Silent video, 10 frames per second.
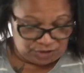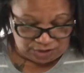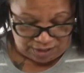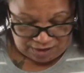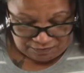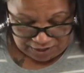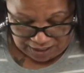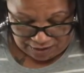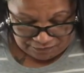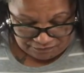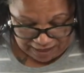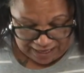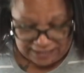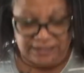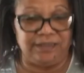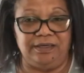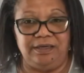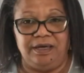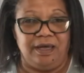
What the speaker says: She never had a fancy.